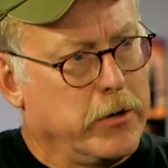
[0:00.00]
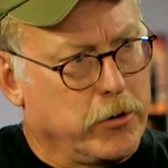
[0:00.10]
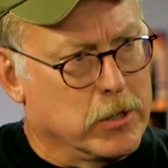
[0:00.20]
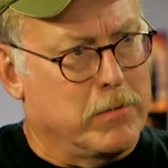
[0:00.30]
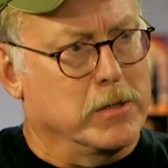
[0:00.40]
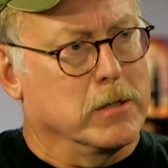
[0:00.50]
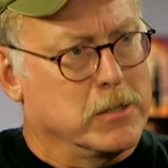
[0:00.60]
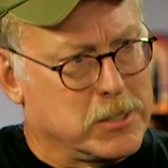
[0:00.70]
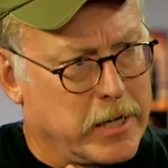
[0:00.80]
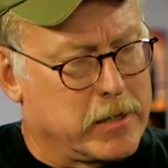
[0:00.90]
you're having a
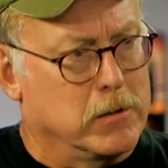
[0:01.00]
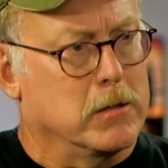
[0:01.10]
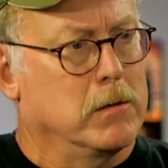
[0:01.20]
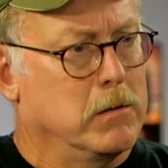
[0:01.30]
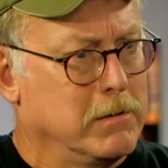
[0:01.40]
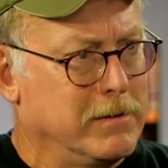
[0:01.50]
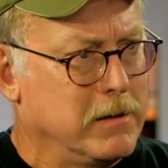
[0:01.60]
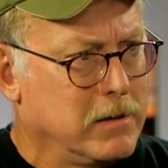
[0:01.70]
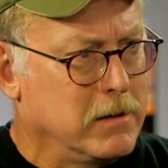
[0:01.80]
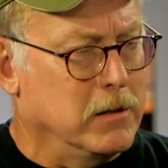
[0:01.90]
cyclical
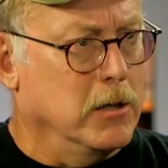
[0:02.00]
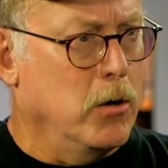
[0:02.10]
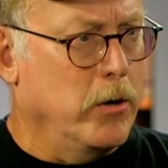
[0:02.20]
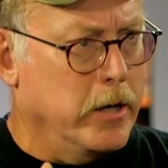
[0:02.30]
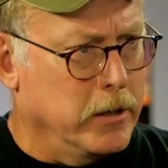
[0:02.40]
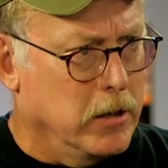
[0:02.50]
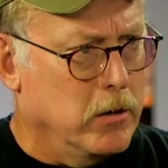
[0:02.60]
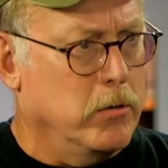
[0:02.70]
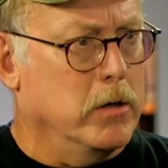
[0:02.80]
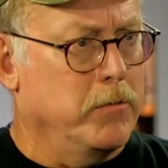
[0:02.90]
load,
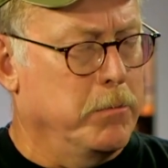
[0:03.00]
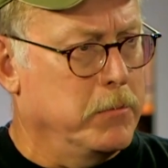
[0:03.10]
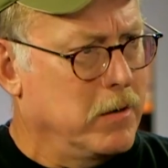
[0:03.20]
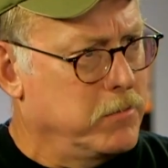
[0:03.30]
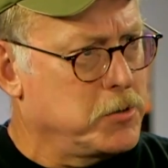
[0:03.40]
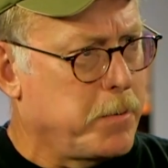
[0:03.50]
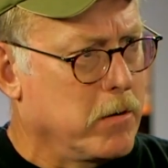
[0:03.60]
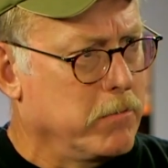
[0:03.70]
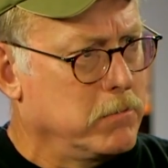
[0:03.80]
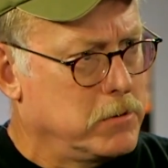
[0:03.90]
unload of the
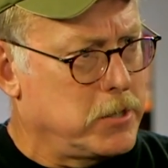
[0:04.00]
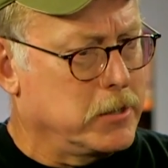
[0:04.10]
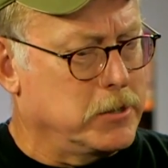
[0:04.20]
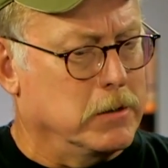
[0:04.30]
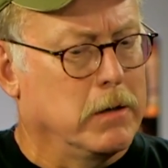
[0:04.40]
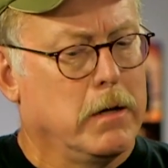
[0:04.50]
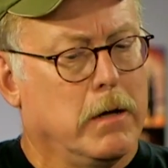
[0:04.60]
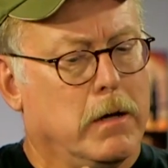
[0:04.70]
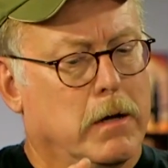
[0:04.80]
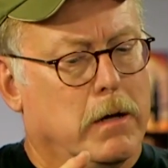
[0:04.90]
spar section.
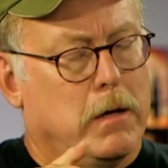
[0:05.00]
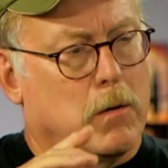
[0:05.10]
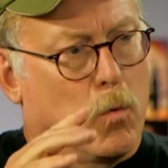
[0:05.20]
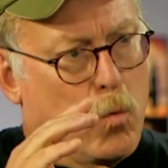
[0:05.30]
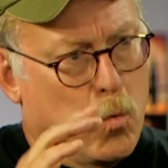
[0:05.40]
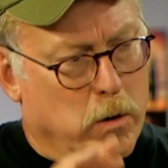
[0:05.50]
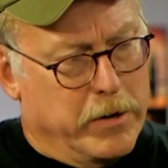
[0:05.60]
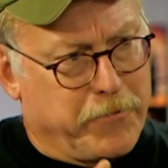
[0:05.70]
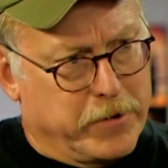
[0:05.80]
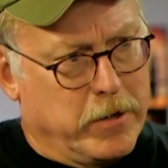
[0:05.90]
What a
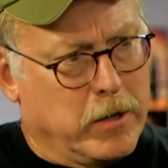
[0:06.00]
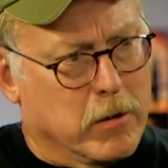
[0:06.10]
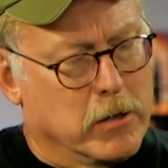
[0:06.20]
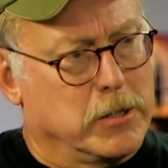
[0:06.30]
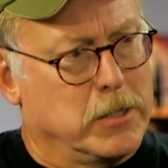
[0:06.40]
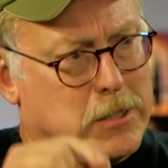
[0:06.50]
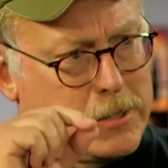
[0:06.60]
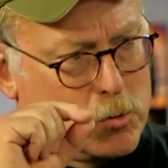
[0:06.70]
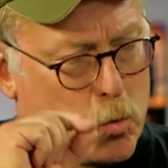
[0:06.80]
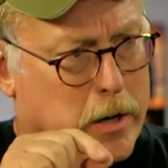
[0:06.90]
fatigue origin
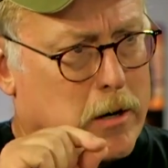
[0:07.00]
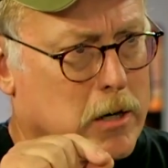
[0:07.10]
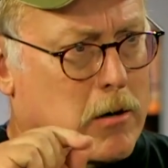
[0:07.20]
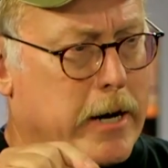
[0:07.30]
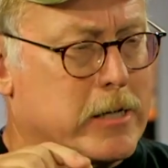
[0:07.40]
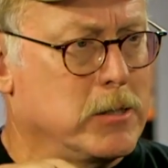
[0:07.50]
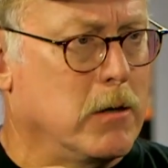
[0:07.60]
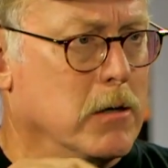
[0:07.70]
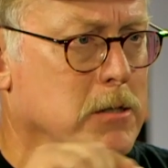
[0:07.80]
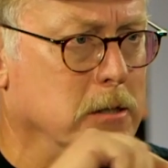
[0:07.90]
is where a crack
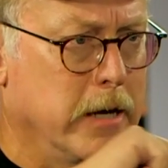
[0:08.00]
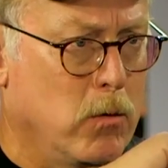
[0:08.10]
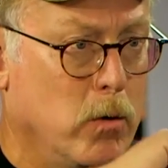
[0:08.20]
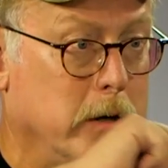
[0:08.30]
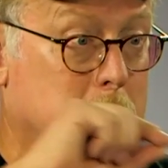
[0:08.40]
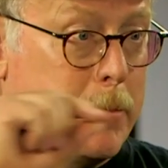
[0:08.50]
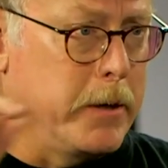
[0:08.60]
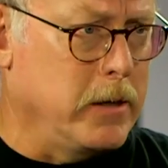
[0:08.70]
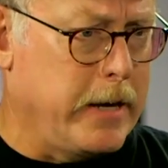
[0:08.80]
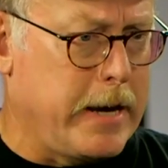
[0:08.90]
starts. Now, what
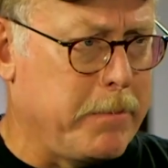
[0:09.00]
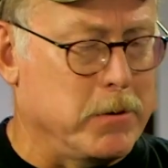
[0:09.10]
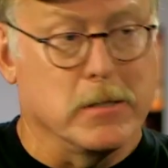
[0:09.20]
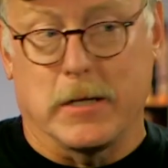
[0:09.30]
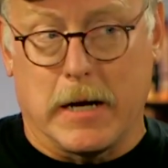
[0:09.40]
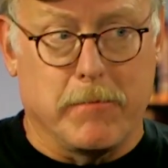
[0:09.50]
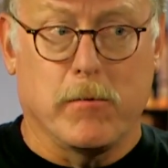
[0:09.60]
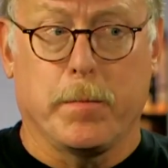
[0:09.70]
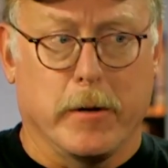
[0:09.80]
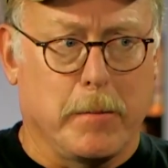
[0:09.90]
typically happens, and I've
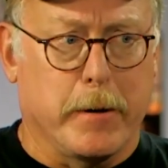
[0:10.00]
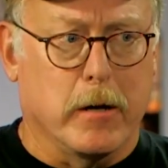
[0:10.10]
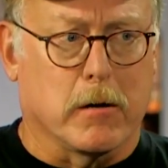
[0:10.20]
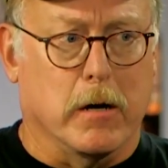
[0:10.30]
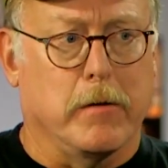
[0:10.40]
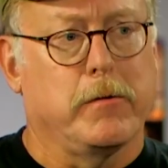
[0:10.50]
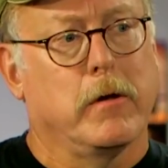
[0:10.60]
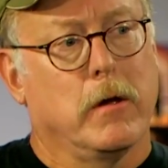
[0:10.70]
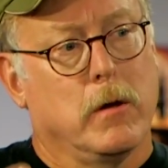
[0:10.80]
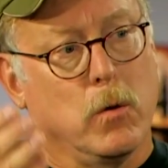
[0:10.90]
opened up aircraft
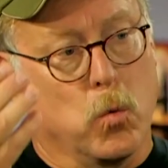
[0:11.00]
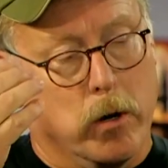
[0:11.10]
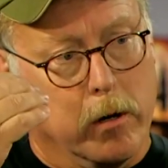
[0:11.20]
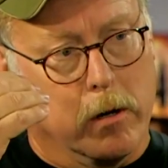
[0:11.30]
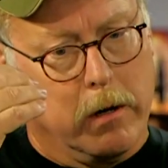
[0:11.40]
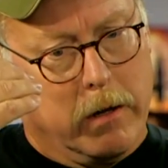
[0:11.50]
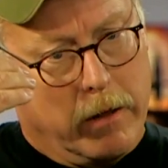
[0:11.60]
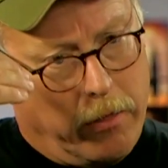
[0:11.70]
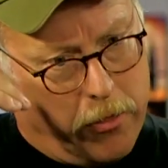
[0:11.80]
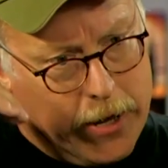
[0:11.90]
where
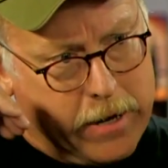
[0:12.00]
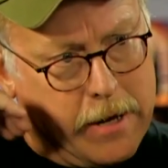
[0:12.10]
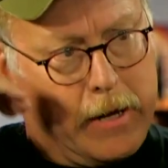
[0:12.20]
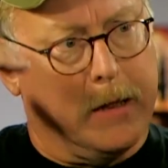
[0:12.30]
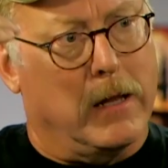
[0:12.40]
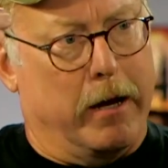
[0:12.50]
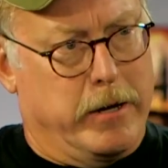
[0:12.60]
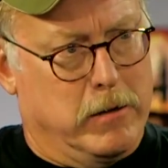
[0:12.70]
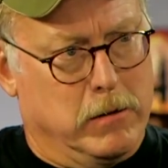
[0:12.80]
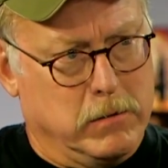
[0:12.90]
that
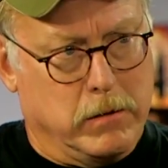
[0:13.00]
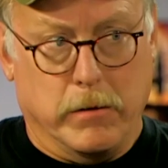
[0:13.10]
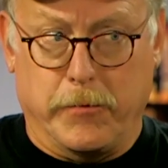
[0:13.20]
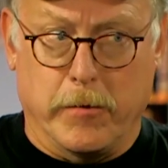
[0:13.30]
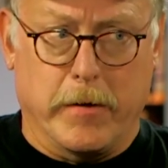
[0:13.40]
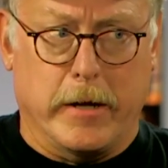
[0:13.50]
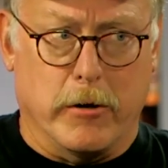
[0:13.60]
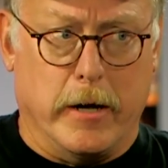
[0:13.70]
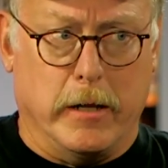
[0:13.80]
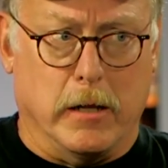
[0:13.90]
headliner, if you've had
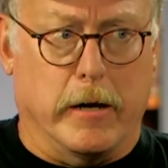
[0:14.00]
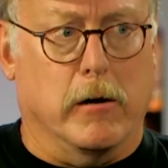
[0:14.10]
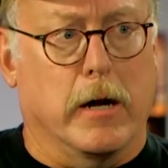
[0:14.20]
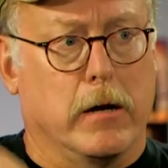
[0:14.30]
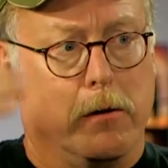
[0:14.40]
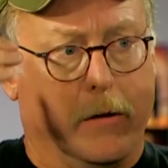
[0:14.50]
your headliner out,